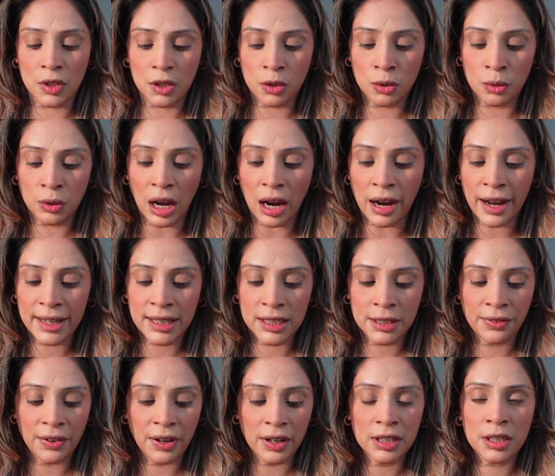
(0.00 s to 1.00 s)
Do the
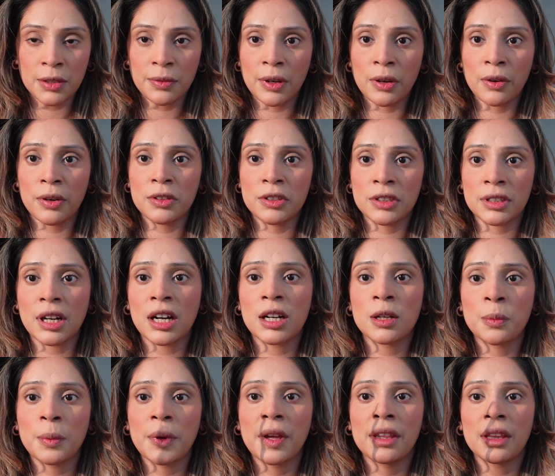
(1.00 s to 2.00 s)
eyes first. We're going to
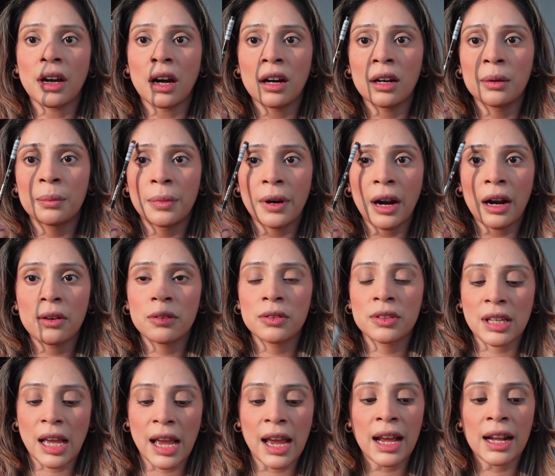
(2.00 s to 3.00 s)
start with our
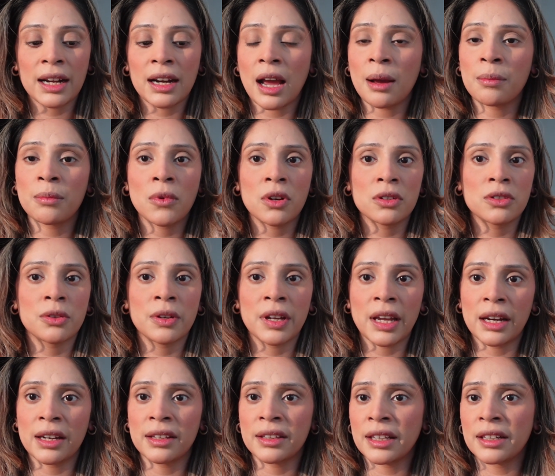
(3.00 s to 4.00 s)
brows, and I'm not doing
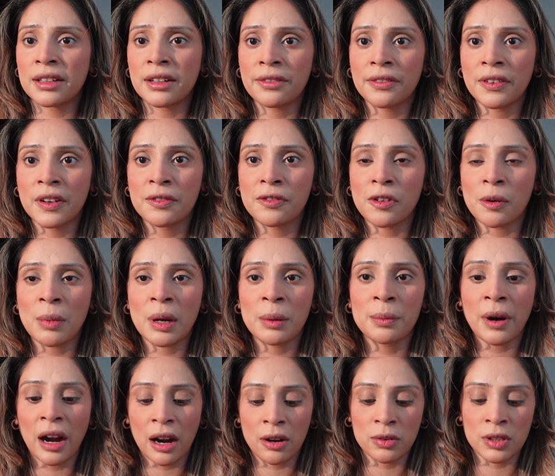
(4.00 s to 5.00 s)
anything different for my
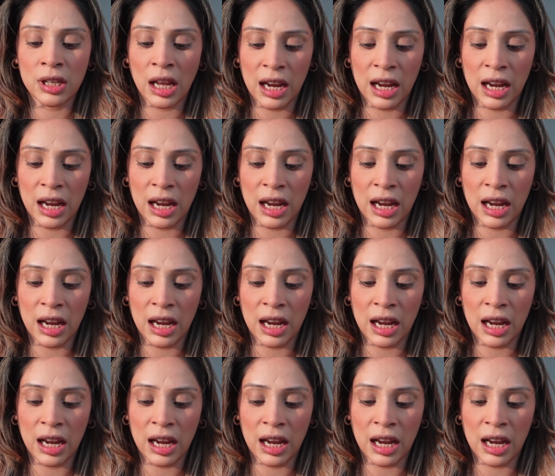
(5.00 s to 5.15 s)
brows.